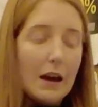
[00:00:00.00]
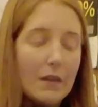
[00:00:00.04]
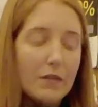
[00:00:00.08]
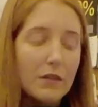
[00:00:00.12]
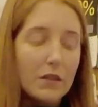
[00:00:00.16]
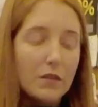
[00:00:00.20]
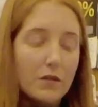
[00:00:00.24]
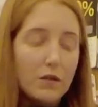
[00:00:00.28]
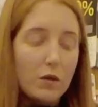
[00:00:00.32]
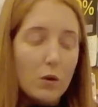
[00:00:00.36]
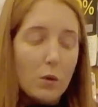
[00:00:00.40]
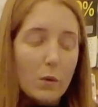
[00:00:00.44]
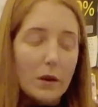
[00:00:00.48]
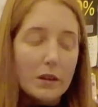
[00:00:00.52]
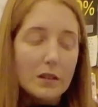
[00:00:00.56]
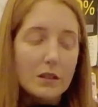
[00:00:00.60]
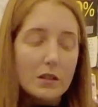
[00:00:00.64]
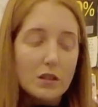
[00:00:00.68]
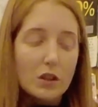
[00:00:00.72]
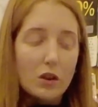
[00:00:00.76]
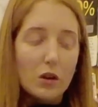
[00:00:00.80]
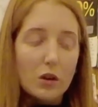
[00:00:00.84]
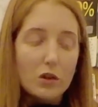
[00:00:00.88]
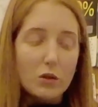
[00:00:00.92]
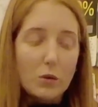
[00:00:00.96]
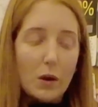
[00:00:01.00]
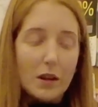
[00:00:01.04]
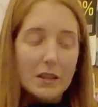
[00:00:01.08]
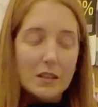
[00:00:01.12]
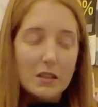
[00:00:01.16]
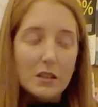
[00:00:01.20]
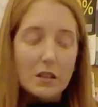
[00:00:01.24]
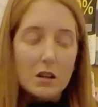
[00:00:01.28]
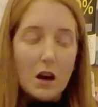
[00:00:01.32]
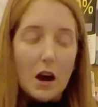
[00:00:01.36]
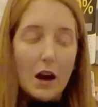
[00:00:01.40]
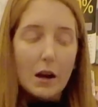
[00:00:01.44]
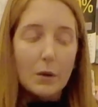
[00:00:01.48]
left foot forwards, you got
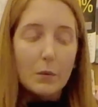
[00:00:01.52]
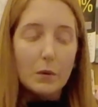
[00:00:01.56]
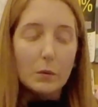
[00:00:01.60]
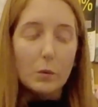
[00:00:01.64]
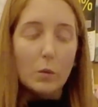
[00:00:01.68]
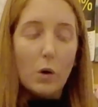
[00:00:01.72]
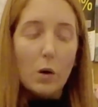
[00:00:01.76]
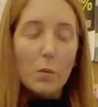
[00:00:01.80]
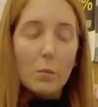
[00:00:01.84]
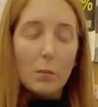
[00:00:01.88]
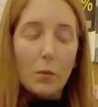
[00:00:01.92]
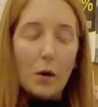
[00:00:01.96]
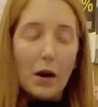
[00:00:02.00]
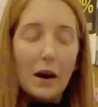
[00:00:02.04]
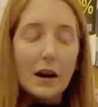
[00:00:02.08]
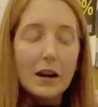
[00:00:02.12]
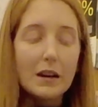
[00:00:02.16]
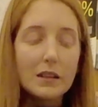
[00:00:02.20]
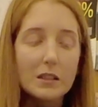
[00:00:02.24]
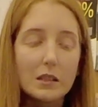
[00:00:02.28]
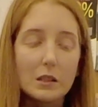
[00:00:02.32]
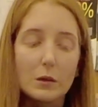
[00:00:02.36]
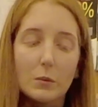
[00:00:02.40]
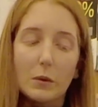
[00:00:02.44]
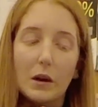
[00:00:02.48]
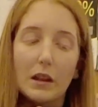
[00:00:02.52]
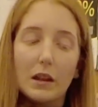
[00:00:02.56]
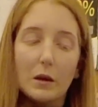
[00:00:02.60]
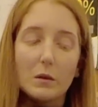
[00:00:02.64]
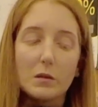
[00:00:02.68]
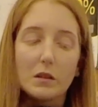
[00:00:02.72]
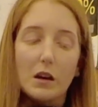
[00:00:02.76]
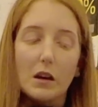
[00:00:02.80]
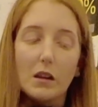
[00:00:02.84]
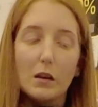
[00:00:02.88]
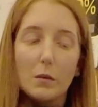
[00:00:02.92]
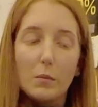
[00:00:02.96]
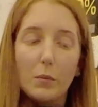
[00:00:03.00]
29 with one break, so whether
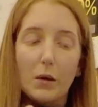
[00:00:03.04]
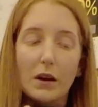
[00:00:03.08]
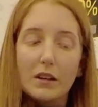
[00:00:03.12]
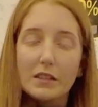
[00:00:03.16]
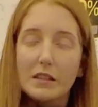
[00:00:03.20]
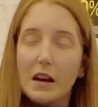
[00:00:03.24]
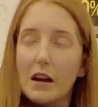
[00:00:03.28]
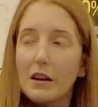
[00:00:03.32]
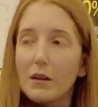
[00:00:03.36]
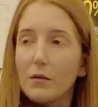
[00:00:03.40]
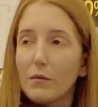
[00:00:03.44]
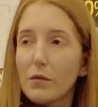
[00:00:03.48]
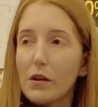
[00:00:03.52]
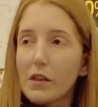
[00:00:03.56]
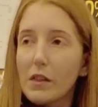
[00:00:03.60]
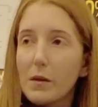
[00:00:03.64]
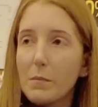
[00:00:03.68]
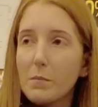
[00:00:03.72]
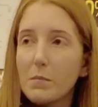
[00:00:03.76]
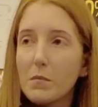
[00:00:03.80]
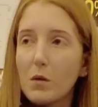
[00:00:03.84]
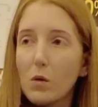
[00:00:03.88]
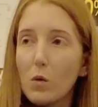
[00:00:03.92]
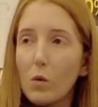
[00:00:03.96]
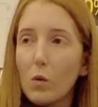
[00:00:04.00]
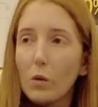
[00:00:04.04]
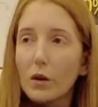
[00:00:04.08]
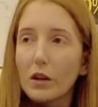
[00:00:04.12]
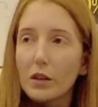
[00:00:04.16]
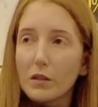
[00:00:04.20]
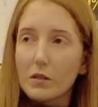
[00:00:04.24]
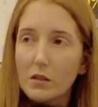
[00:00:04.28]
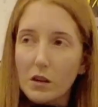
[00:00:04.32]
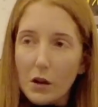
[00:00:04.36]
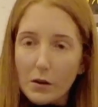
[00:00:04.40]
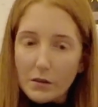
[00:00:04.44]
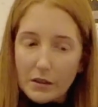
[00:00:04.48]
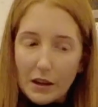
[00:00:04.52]
it's either break down in rhythm or you
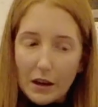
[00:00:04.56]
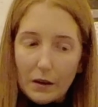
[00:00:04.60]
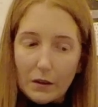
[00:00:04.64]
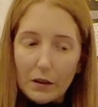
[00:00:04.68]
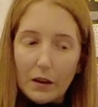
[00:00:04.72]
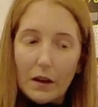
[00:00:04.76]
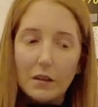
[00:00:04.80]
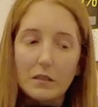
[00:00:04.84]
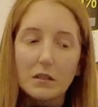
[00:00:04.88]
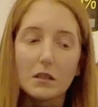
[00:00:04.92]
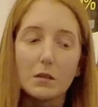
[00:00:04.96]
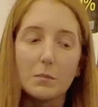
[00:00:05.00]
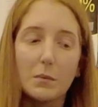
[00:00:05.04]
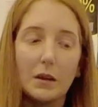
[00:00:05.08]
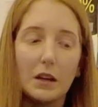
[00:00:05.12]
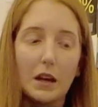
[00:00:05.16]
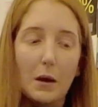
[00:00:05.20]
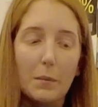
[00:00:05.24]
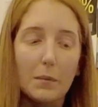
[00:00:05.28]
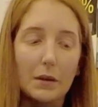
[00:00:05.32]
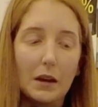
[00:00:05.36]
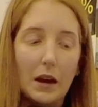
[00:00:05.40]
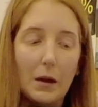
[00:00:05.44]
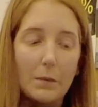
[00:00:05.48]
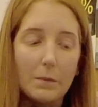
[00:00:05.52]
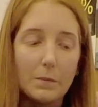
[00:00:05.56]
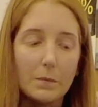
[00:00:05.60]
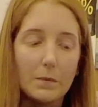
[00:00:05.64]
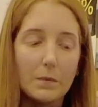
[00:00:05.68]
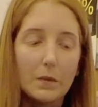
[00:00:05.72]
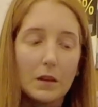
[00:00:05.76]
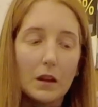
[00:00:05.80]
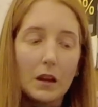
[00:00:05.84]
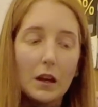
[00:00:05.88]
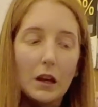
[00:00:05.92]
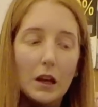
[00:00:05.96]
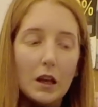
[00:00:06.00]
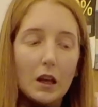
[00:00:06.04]
slow down and have to speed up again.
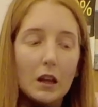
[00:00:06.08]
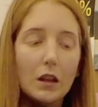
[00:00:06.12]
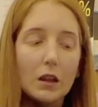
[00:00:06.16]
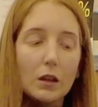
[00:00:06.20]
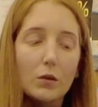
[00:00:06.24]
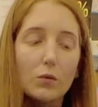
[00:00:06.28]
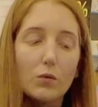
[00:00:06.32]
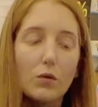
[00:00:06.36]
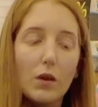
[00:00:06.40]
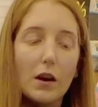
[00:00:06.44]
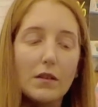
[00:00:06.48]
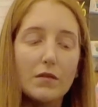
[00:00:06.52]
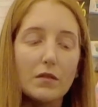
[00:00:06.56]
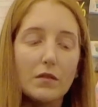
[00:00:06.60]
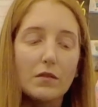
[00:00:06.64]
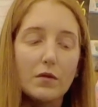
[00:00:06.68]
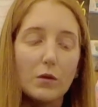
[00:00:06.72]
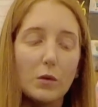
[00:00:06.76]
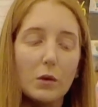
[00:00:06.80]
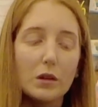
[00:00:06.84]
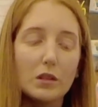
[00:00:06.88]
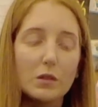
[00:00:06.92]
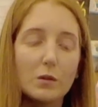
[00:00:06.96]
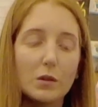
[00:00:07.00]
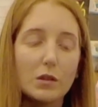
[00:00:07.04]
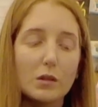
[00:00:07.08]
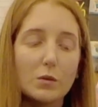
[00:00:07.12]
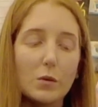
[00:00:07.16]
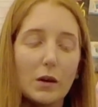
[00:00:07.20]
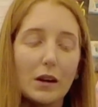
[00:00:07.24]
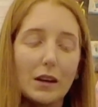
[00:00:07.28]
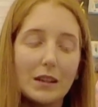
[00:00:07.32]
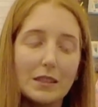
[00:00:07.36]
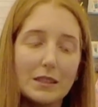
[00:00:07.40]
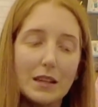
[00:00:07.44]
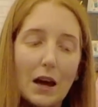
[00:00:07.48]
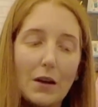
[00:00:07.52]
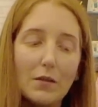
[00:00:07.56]
The right foot forwards is
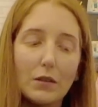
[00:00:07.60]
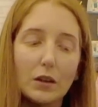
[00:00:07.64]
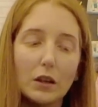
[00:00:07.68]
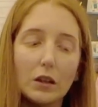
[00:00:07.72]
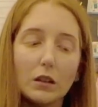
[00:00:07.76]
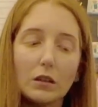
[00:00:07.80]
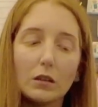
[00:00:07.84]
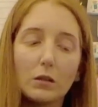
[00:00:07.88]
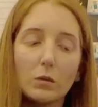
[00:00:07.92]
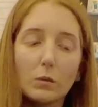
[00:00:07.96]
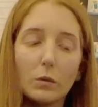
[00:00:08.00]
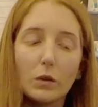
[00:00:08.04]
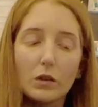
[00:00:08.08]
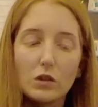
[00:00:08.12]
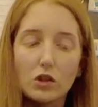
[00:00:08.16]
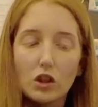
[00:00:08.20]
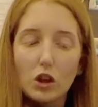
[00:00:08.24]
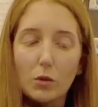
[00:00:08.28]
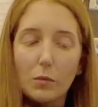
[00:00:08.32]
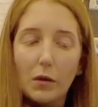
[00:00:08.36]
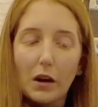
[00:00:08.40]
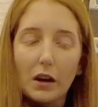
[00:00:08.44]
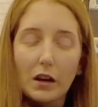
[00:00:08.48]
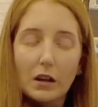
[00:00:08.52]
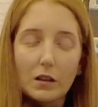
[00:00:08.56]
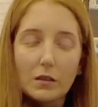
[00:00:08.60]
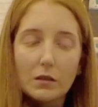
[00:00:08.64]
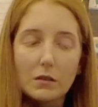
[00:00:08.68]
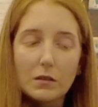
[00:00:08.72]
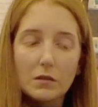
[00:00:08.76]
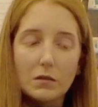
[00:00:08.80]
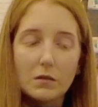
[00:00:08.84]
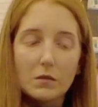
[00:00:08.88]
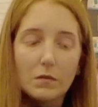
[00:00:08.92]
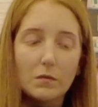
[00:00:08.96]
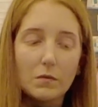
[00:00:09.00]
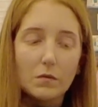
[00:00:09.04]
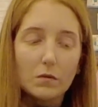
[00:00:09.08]
27 with 2
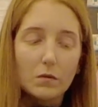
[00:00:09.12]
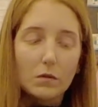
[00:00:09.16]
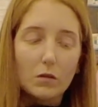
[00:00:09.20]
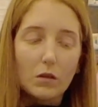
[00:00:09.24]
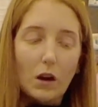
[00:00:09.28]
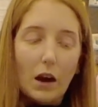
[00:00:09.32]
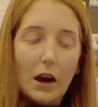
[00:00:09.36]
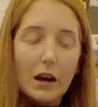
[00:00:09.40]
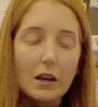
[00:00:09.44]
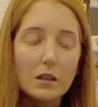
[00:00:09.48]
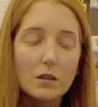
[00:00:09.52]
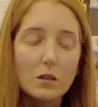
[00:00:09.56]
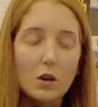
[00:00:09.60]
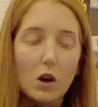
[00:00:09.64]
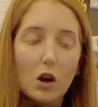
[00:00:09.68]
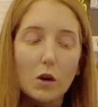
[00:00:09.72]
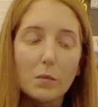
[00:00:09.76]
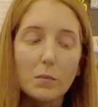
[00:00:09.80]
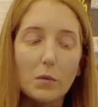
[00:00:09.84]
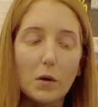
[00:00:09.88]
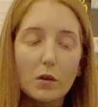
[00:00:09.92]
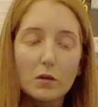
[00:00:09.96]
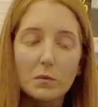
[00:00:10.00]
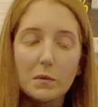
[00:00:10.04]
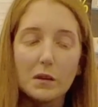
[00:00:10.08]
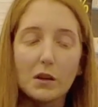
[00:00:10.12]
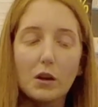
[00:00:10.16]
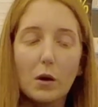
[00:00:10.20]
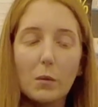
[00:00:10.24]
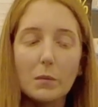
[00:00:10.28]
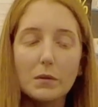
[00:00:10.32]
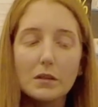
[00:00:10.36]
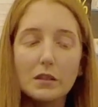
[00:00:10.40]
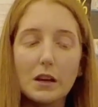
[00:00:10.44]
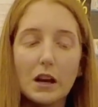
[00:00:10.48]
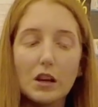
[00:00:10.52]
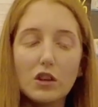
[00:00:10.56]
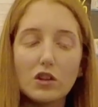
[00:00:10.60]
breaks. Okay, so possibly
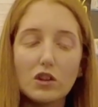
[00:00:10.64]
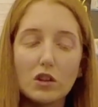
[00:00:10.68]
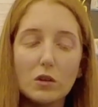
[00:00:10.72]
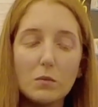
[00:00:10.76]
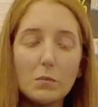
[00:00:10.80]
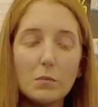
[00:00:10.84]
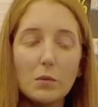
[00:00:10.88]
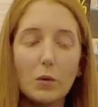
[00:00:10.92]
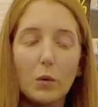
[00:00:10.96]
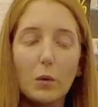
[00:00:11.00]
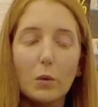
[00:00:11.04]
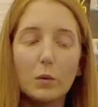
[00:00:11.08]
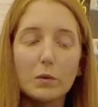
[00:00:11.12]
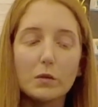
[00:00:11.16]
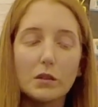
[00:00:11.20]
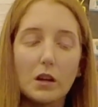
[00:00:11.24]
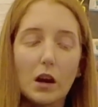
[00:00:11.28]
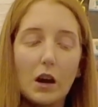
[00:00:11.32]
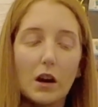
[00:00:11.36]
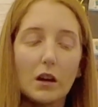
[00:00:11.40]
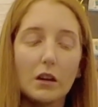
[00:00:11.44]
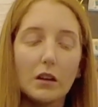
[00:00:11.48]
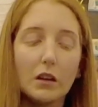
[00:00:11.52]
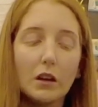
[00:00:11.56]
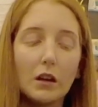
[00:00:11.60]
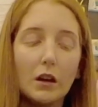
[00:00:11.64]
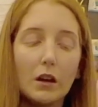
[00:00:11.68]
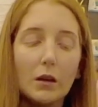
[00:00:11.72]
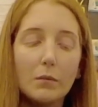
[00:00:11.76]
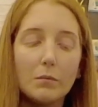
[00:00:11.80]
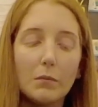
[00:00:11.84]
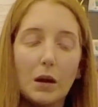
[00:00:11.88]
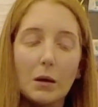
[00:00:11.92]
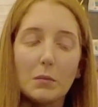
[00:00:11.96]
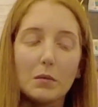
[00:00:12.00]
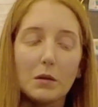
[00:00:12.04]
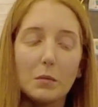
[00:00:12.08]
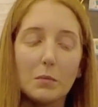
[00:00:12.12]
compensation, but also
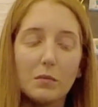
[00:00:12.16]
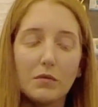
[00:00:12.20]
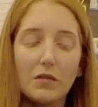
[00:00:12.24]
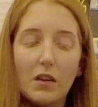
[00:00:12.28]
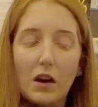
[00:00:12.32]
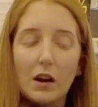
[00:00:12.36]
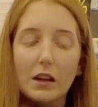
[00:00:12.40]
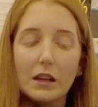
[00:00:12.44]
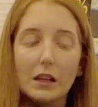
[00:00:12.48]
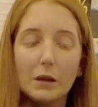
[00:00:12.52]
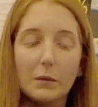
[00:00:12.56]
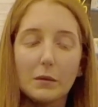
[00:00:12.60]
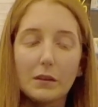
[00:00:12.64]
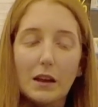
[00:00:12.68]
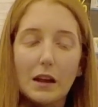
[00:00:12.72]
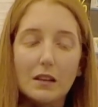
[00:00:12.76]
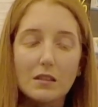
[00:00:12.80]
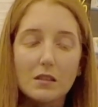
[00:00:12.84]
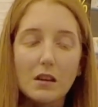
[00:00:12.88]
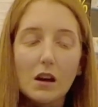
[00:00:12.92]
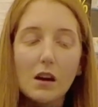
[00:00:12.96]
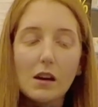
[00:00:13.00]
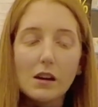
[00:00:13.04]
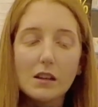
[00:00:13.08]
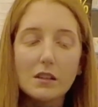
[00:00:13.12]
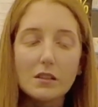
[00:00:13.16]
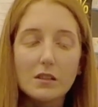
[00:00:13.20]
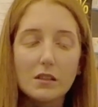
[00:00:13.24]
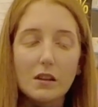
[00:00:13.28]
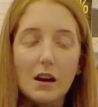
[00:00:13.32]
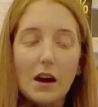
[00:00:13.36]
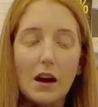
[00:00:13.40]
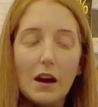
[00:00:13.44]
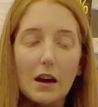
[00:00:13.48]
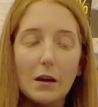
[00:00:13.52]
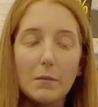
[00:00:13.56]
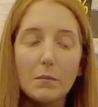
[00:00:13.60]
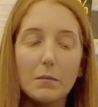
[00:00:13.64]
maybe you prefer doing with that side. I was
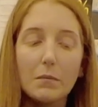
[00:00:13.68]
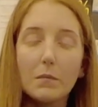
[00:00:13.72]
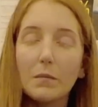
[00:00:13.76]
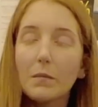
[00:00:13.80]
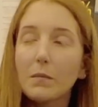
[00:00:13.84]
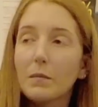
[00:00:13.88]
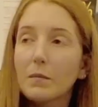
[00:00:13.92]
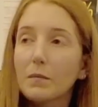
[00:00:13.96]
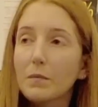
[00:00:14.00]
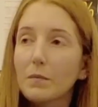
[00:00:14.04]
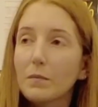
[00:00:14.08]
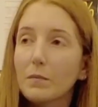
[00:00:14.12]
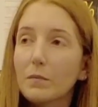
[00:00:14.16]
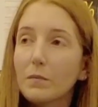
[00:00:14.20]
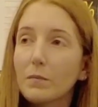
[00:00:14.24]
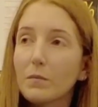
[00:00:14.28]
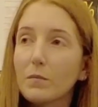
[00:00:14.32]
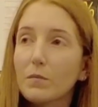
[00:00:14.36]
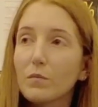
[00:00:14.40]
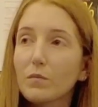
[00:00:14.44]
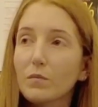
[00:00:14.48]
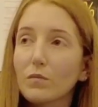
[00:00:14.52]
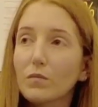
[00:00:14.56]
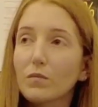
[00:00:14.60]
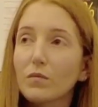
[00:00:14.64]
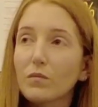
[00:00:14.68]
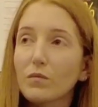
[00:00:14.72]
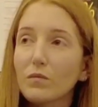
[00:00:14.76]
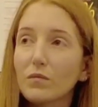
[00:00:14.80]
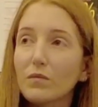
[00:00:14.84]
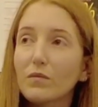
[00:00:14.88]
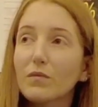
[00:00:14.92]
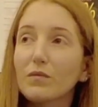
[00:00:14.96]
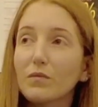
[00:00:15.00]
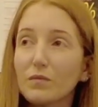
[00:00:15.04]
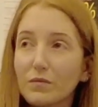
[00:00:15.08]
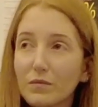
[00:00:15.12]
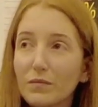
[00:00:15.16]
going to
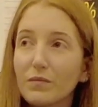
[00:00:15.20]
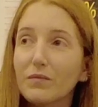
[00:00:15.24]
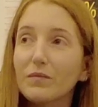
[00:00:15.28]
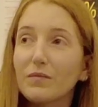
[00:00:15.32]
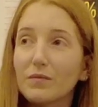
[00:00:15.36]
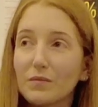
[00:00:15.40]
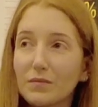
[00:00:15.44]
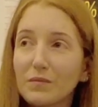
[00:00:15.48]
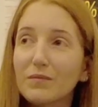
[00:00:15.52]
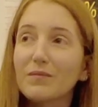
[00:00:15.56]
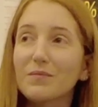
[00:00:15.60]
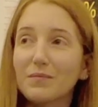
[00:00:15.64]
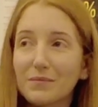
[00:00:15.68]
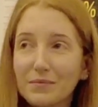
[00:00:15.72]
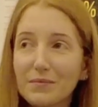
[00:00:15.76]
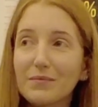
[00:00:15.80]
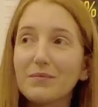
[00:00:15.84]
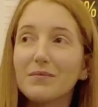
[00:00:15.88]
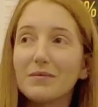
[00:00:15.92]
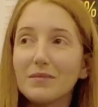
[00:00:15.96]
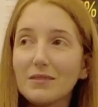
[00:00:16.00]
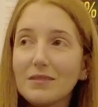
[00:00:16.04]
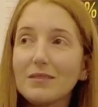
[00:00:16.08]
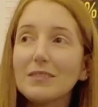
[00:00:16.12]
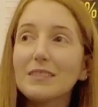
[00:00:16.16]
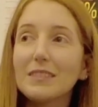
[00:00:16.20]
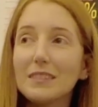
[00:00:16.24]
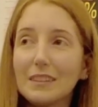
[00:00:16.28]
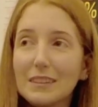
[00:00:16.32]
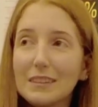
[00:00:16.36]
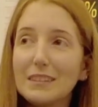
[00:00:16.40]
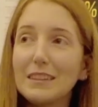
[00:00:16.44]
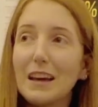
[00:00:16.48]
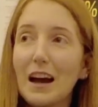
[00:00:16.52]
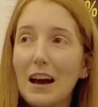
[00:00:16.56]
say, given my mass